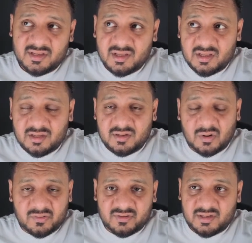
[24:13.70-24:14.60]

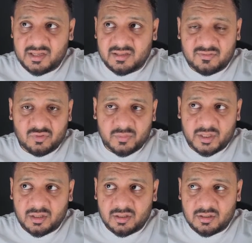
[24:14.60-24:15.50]
constantly
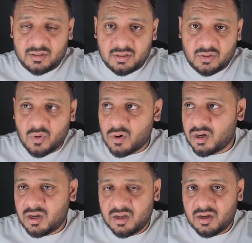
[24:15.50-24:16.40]
consuming Coke
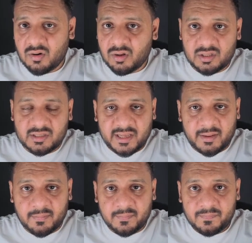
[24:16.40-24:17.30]
all the time,
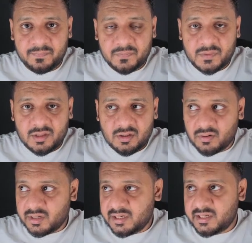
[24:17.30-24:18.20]
or
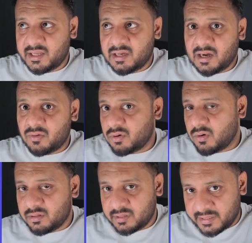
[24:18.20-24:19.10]
eating out all
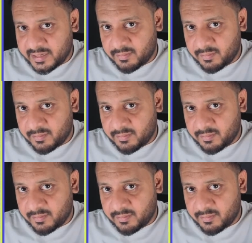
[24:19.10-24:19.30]
the time,